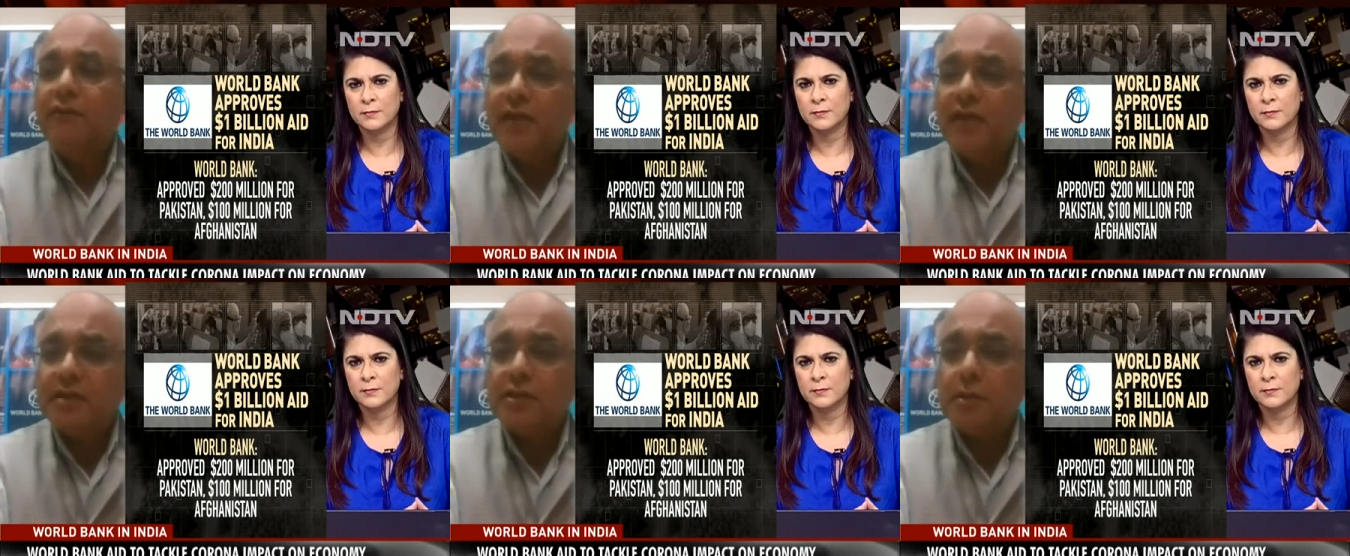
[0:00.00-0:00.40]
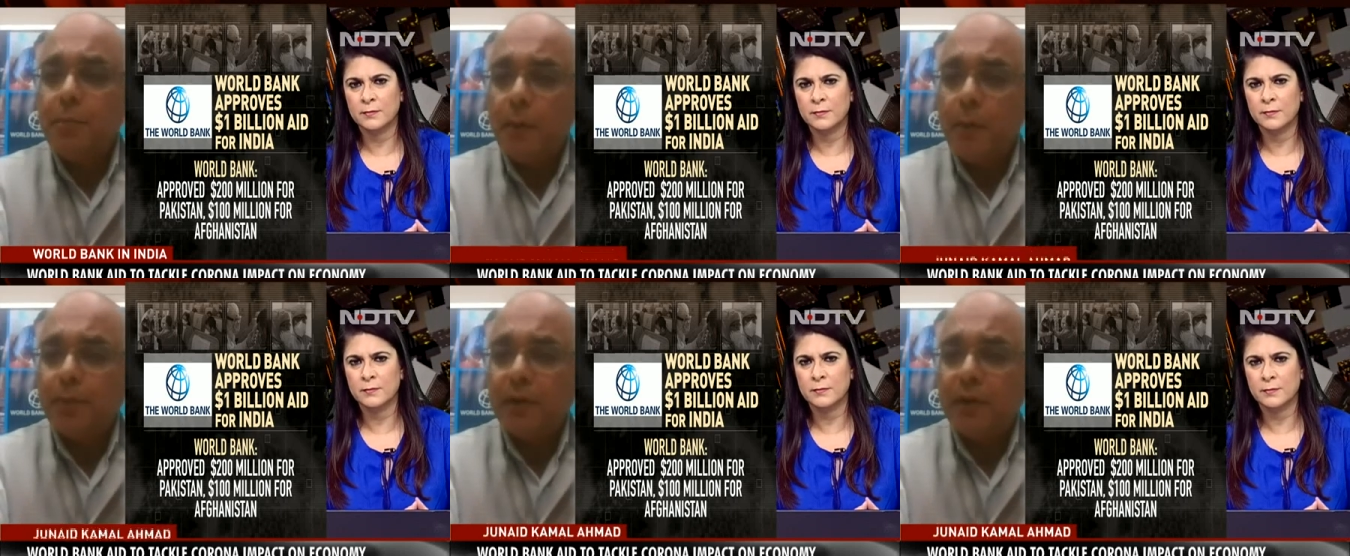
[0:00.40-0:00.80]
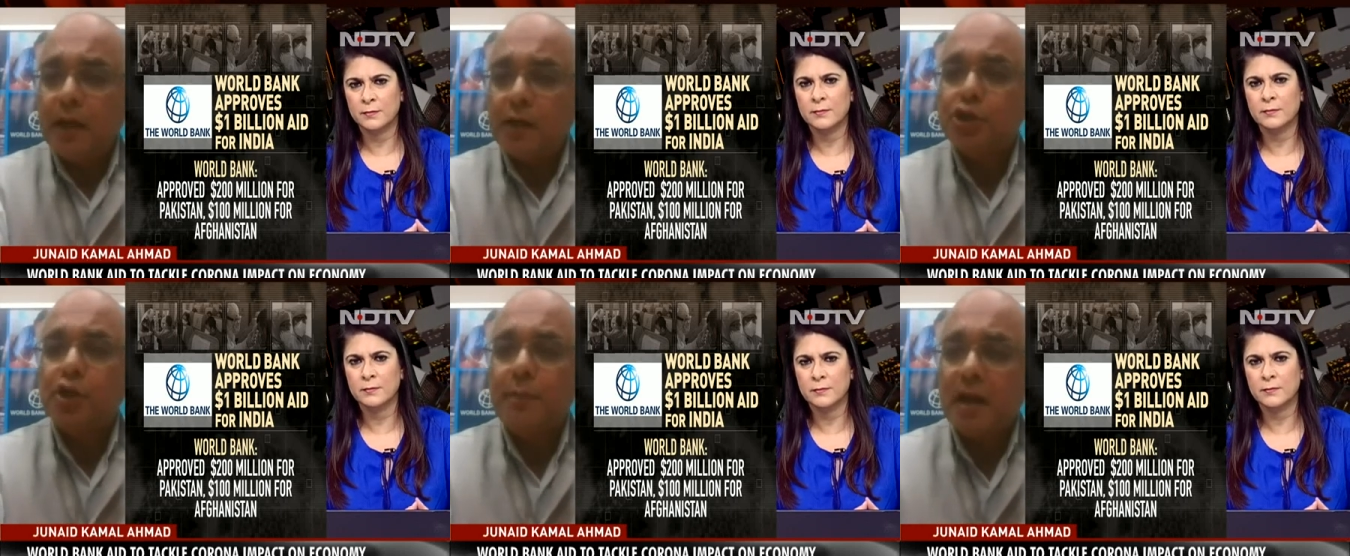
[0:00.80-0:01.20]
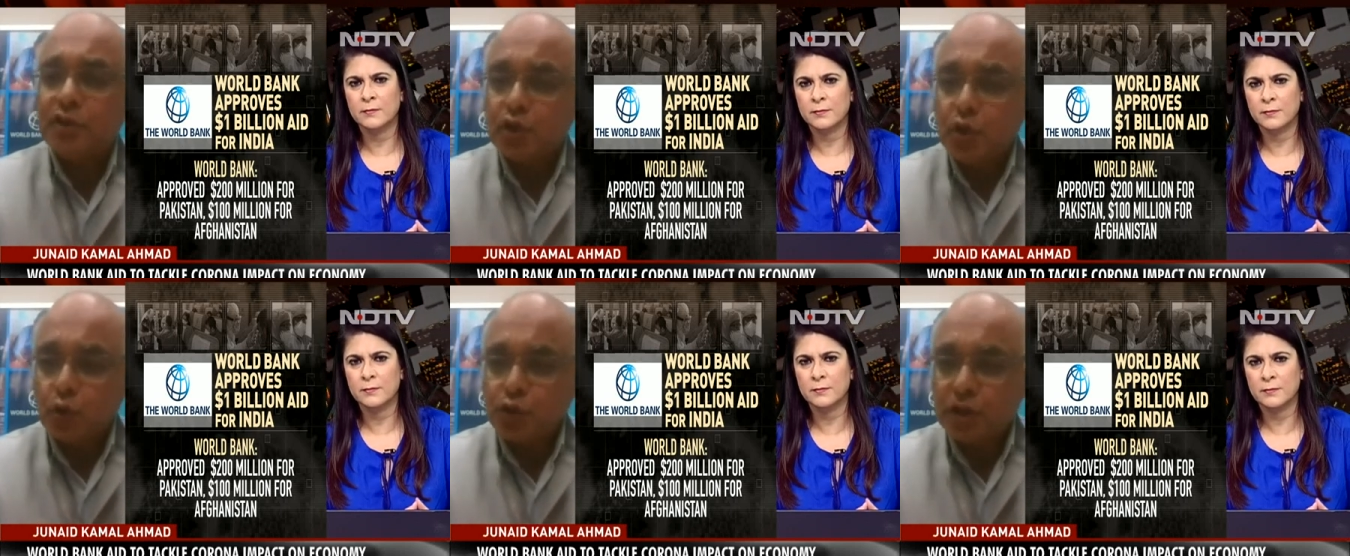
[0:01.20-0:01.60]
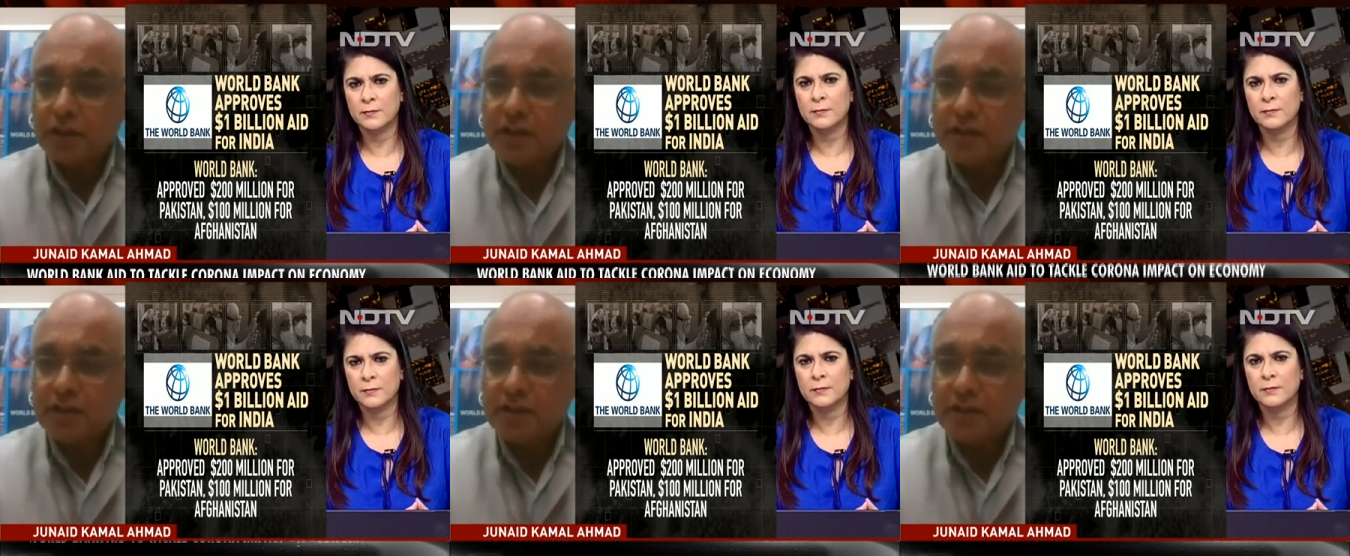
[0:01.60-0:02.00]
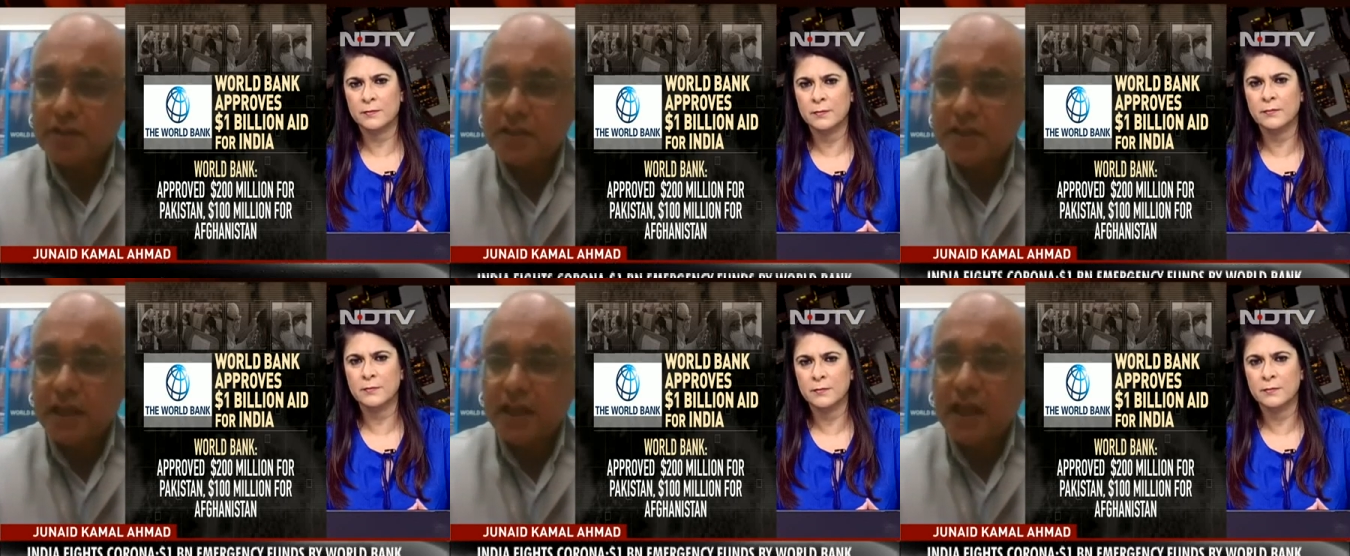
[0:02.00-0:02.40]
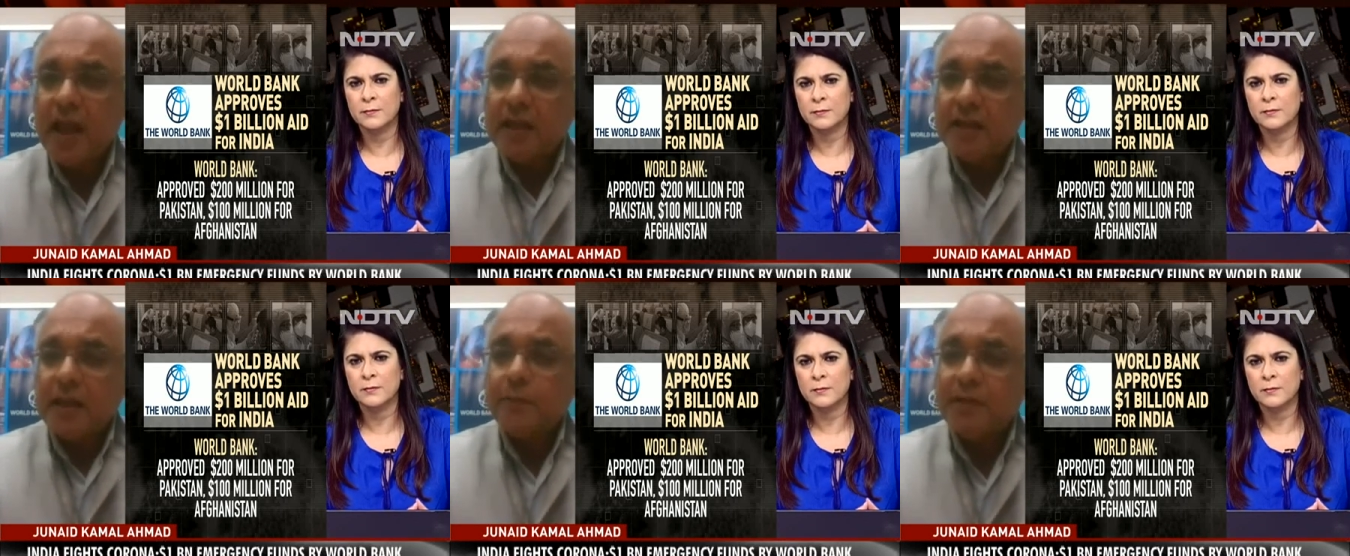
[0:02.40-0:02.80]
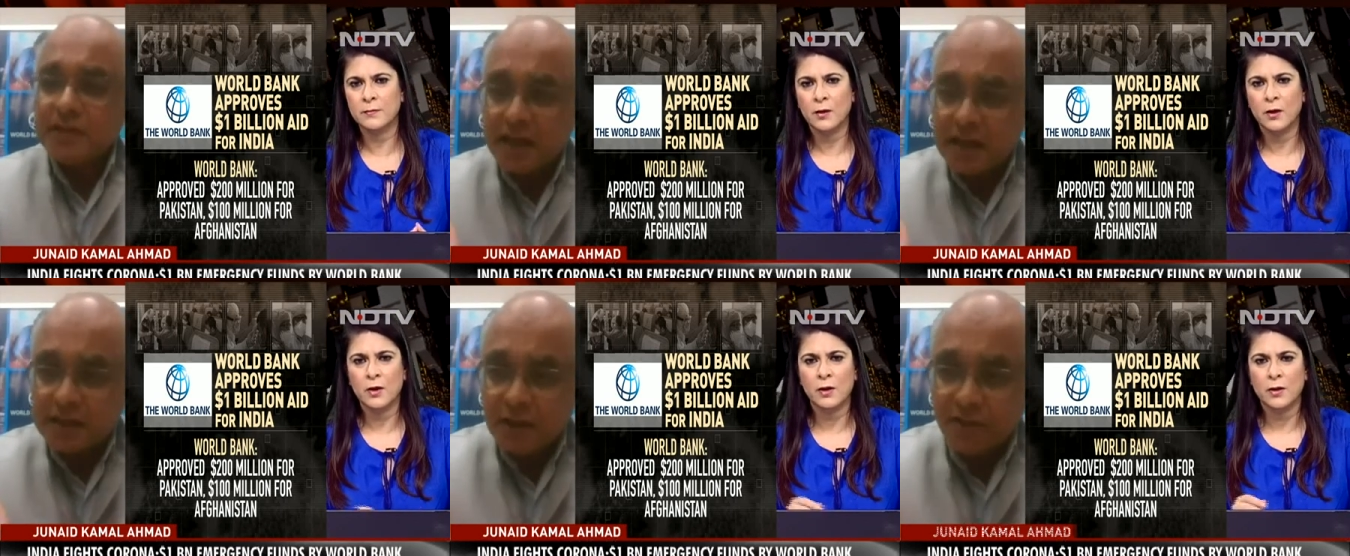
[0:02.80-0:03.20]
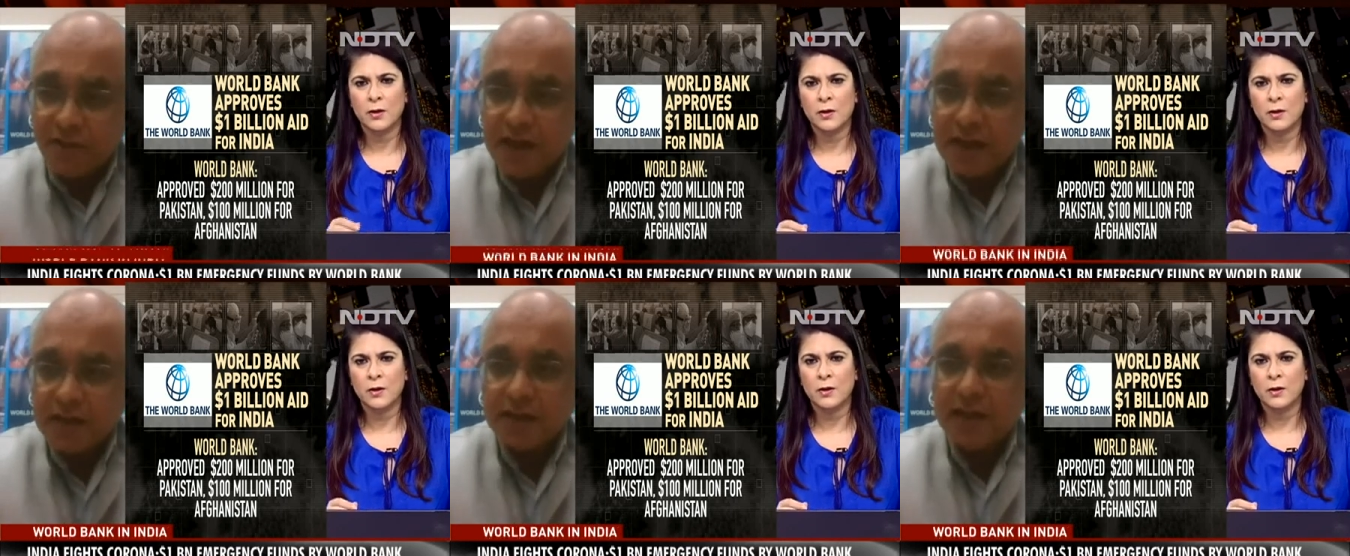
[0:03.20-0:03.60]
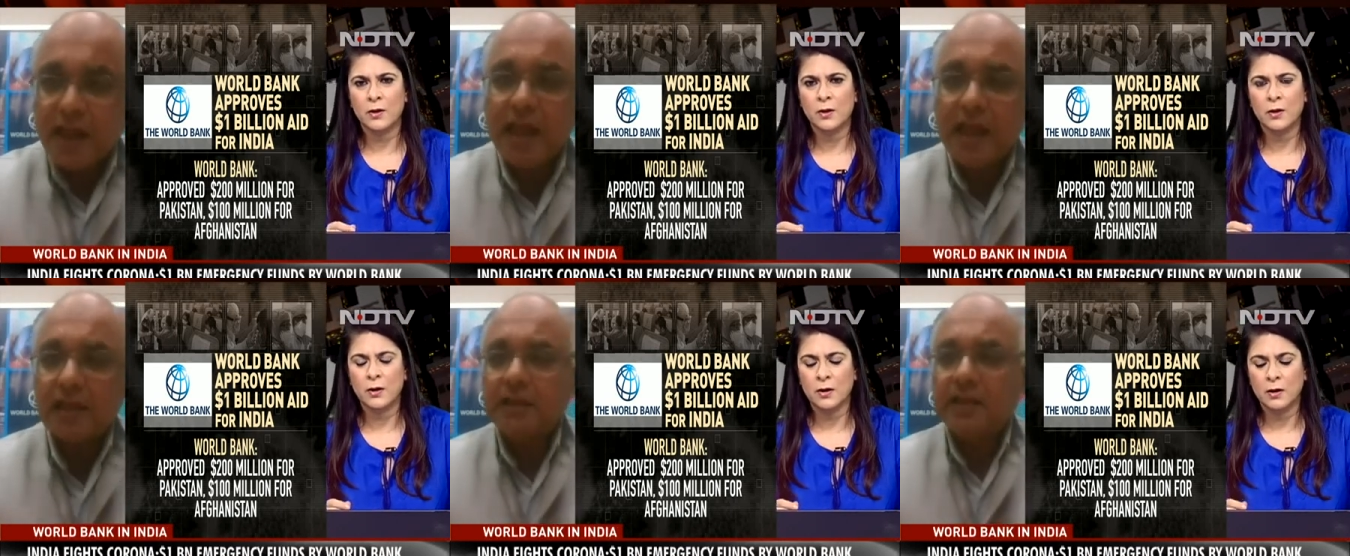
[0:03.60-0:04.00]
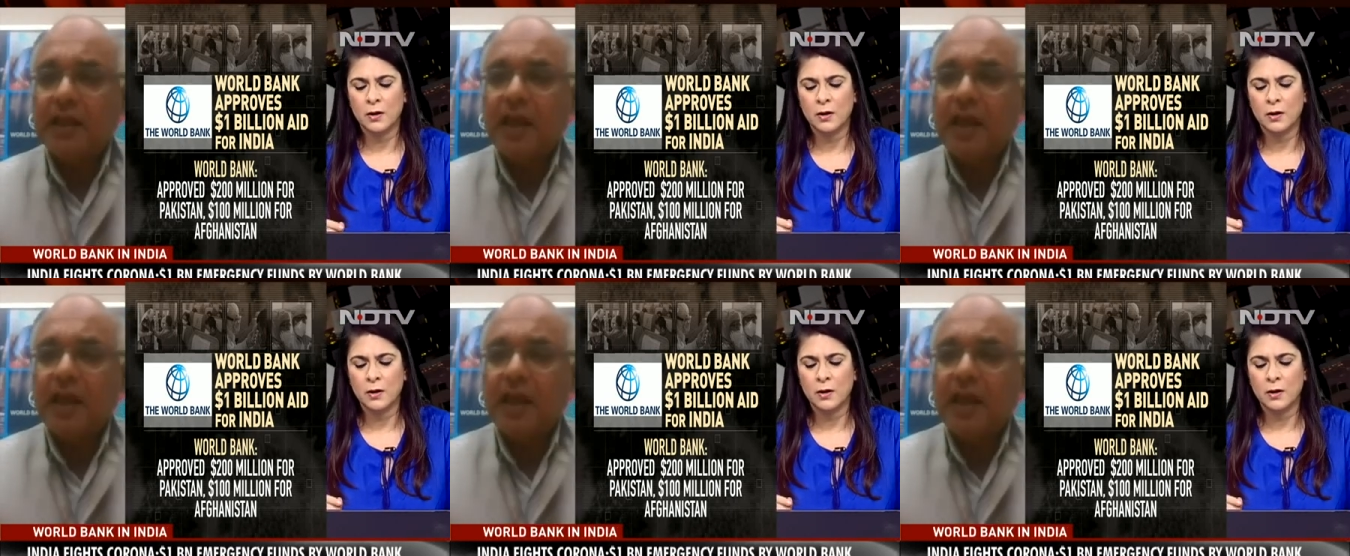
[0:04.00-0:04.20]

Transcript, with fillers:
Speaker 1: convince the population about social distancing that must intervene in the health